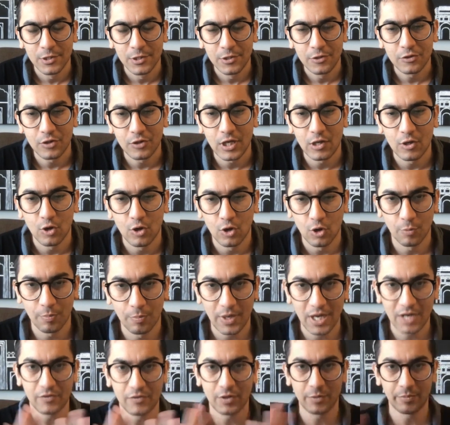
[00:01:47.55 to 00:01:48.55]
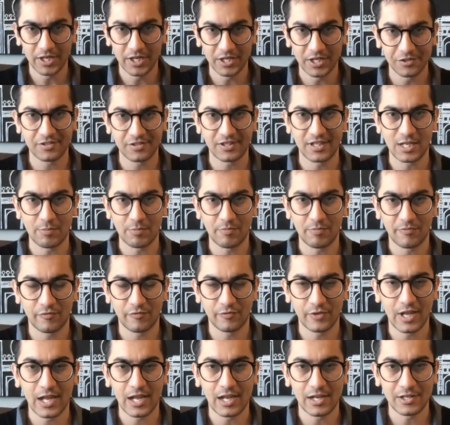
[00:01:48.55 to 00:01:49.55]
So I hope everybody's safe
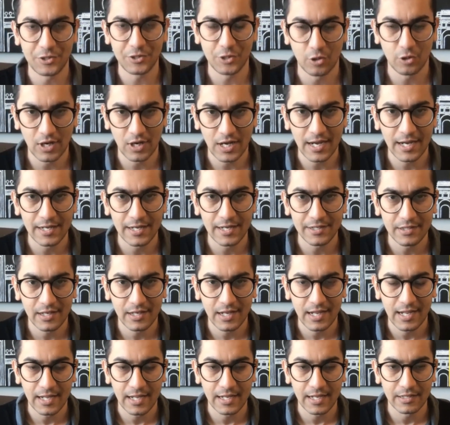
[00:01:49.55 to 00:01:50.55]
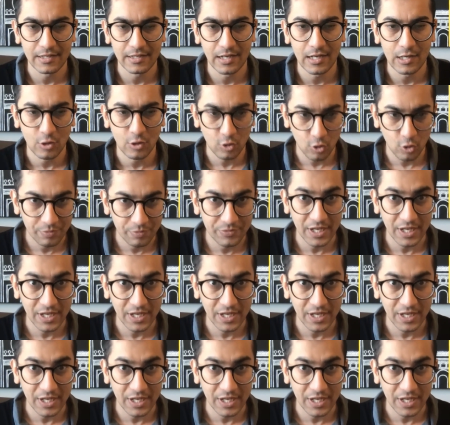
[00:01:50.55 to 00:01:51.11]
at your end. And I hope